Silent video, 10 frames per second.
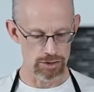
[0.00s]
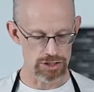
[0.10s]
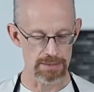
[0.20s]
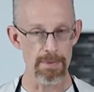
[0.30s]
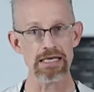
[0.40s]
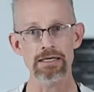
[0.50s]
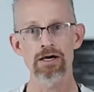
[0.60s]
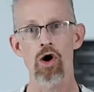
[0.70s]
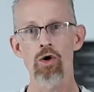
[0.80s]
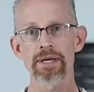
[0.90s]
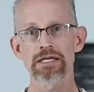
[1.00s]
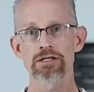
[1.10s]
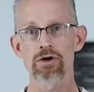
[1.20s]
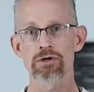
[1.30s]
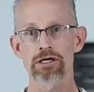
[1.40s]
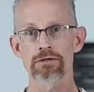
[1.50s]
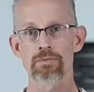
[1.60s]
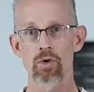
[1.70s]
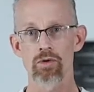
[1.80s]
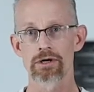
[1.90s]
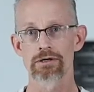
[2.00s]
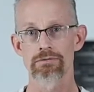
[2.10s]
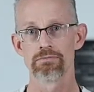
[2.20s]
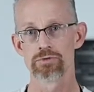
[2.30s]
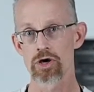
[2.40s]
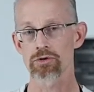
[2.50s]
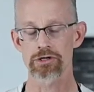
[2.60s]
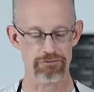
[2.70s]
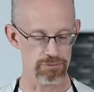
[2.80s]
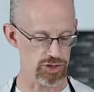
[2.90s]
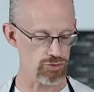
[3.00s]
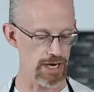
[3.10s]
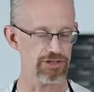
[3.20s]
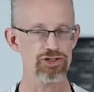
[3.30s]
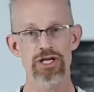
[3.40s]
To make homemade yogurt or yogurt from scratch,